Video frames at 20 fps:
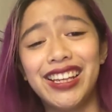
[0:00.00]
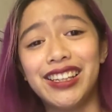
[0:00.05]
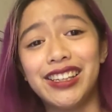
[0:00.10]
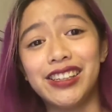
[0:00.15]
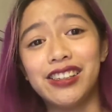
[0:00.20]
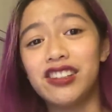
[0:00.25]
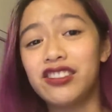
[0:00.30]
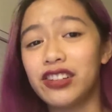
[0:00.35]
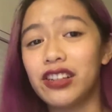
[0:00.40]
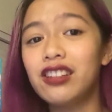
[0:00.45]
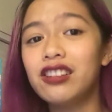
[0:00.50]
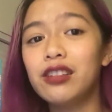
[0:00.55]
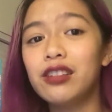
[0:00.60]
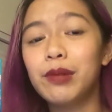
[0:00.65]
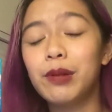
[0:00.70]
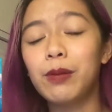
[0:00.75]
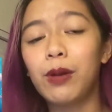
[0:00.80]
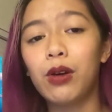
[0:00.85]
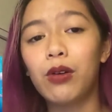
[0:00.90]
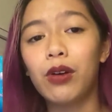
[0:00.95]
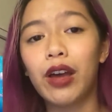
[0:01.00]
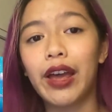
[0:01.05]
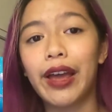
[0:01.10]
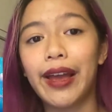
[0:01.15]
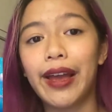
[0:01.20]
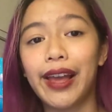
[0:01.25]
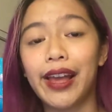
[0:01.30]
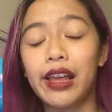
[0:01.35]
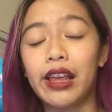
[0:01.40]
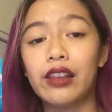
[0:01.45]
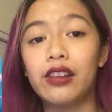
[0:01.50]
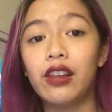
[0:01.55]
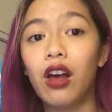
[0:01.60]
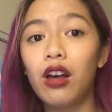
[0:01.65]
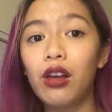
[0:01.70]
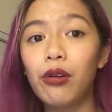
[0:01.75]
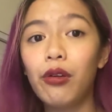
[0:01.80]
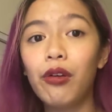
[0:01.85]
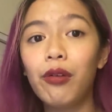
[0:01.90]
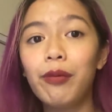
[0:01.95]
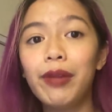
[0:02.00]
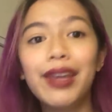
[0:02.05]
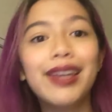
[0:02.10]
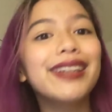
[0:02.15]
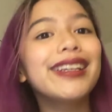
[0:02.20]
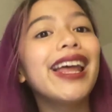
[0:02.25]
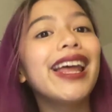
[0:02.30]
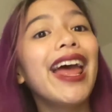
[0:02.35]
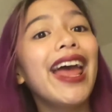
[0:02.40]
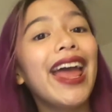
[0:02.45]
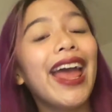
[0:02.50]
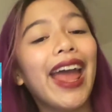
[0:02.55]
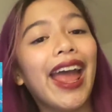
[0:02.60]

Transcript: is Jason Momoa as Aquaman